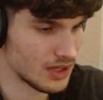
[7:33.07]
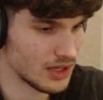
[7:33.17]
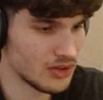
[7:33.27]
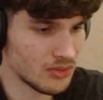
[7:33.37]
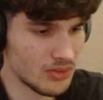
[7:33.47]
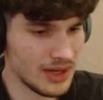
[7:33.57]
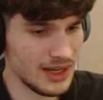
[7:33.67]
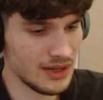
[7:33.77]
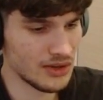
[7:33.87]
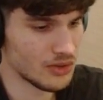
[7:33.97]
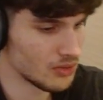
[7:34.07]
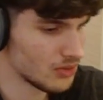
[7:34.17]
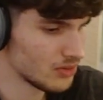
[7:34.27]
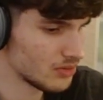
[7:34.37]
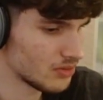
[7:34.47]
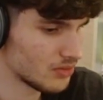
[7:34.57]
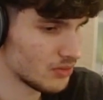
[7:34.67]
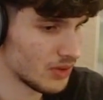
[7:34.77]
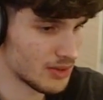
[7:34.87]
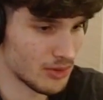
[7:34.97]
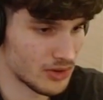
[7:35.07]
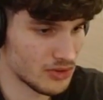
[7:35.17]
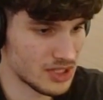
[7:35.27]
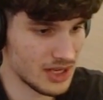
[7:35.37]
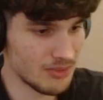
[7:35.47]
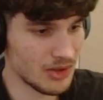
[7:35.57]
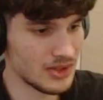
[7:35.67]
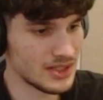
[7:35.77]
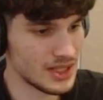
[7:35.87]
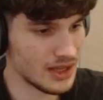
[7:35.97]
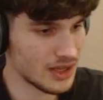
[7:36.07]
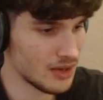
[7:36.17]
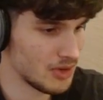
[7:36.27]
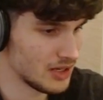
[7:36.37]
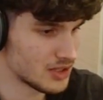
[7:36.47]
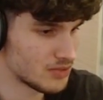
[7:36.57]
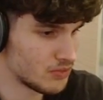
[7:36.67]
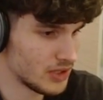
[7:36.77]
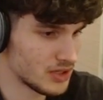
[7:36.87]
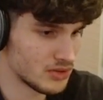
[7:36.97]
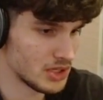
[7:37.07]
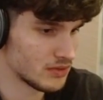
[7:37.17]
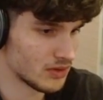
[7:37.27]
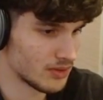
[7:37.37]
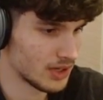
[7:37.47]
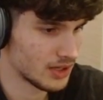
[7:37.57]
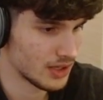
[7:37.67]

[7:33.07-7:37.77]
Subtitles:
I don't really know what more to say about this deck. I mean, it's pretty straightforward.